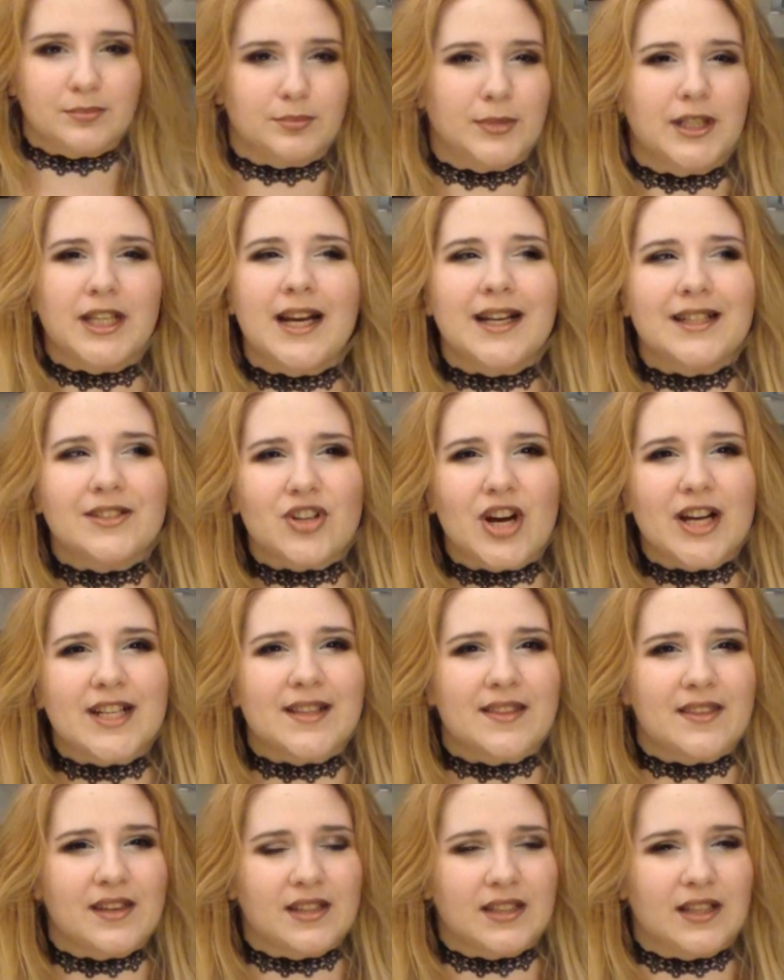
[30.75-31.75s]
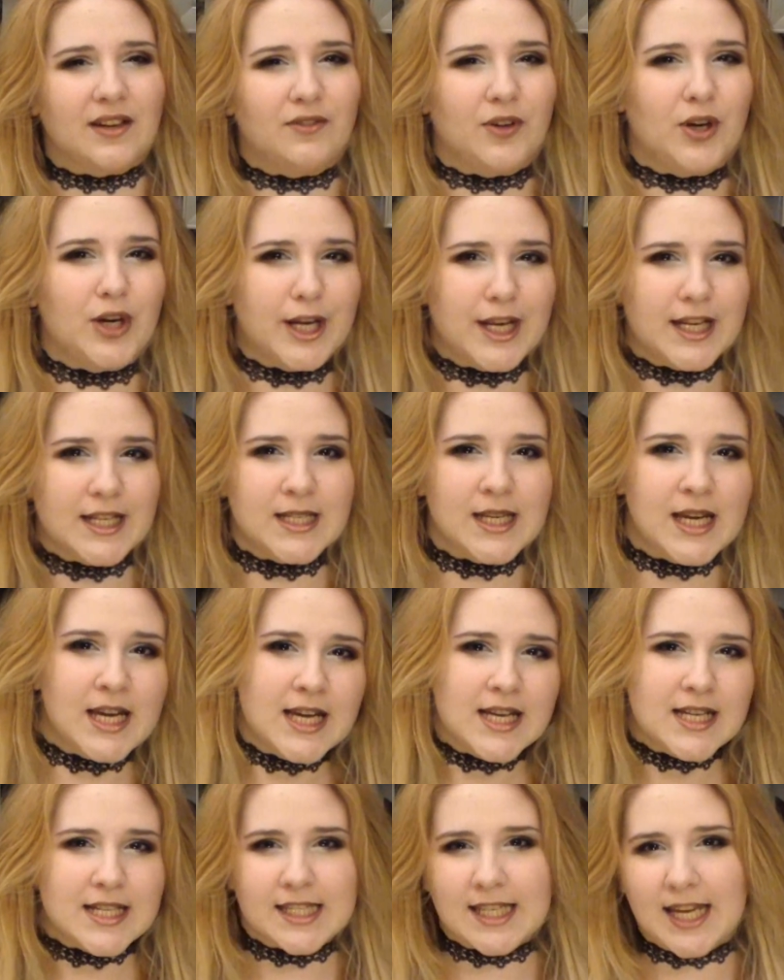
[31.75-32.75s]
but I tried to avoid
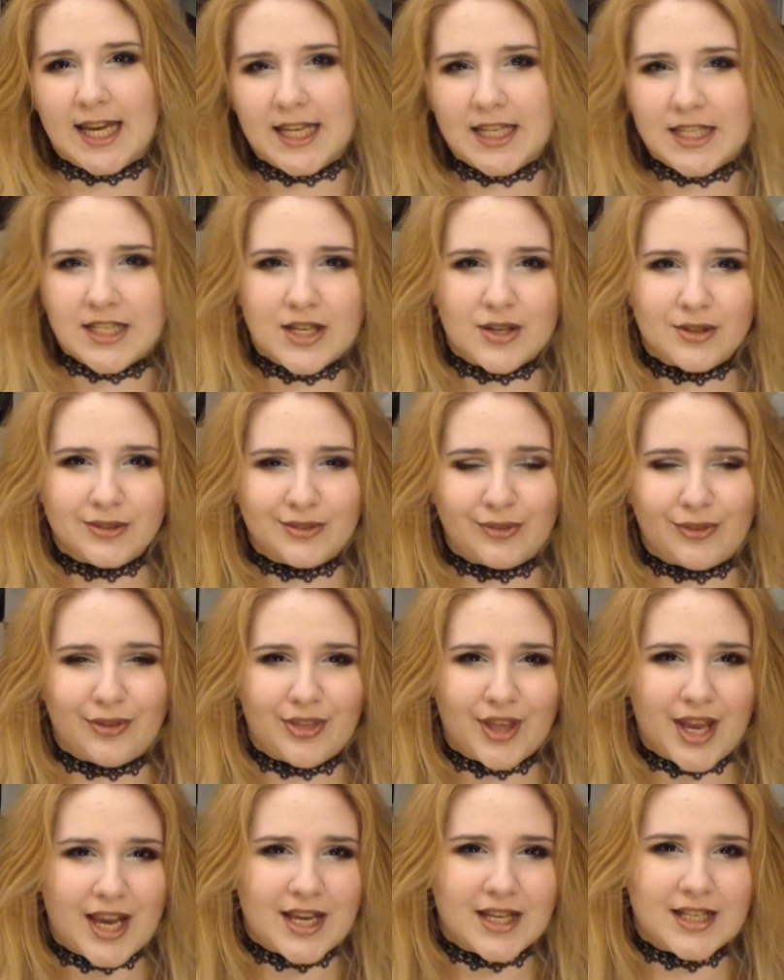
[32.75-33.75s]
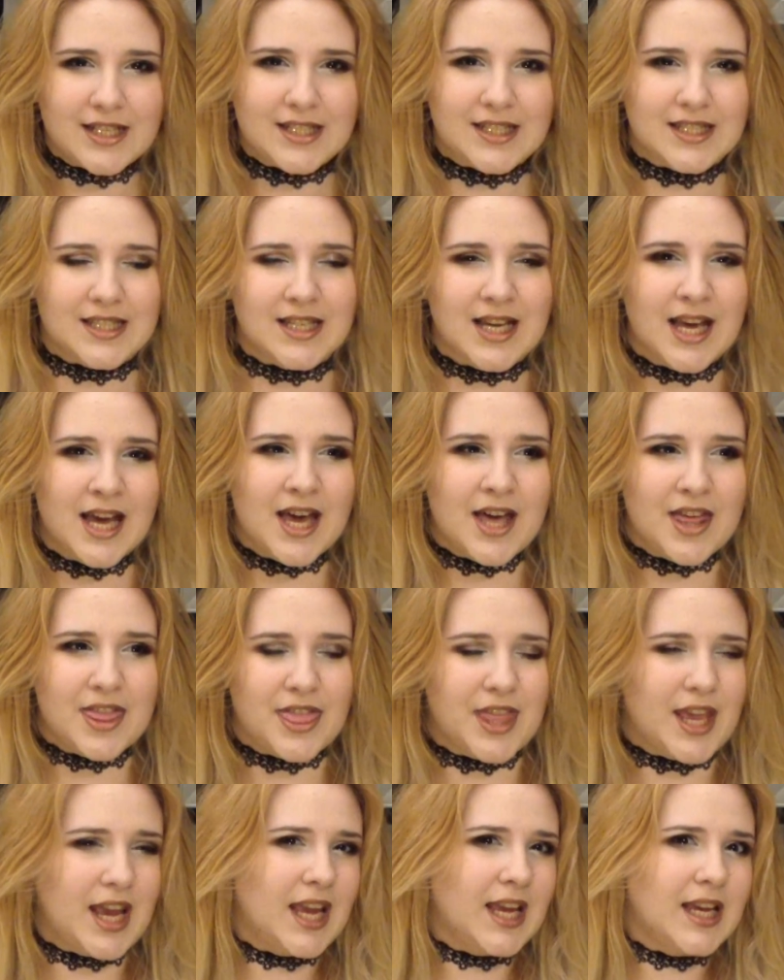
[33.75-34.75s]
saying no to
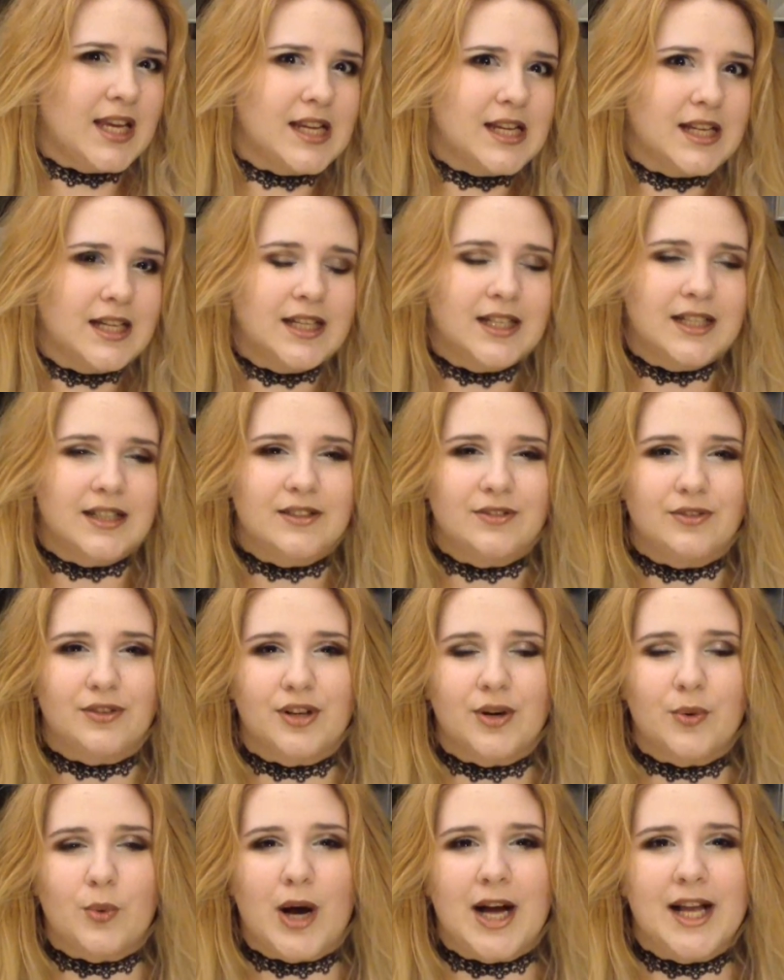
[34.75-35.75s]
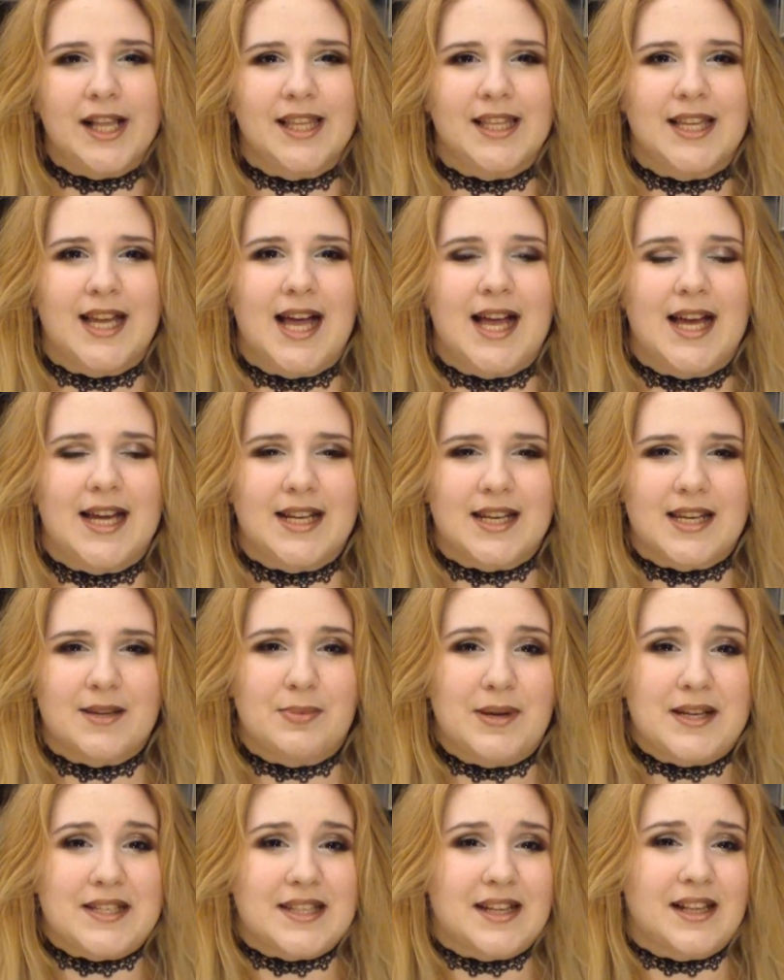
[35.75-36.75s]
thing for a while, and
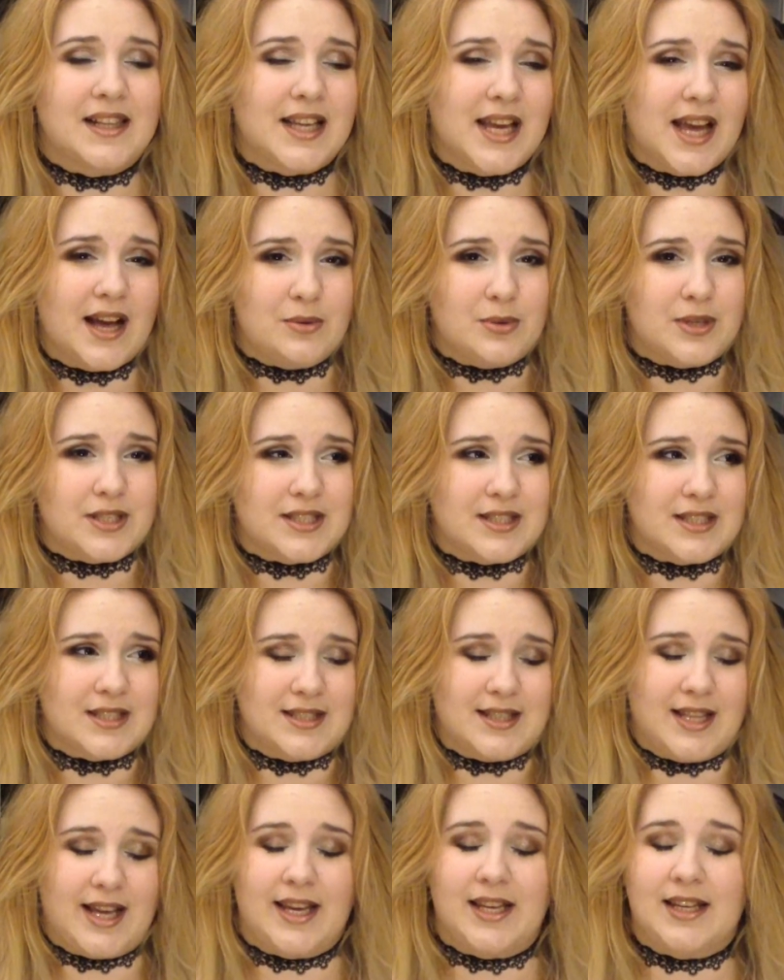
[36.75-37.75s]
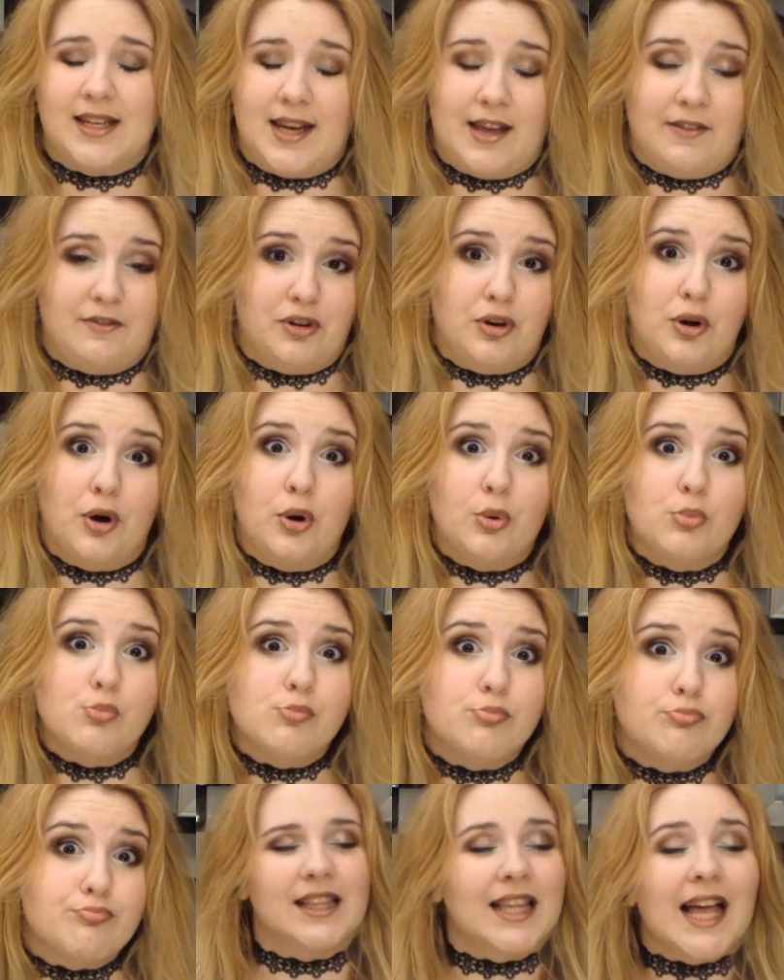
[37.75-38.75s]
basically I was like never home.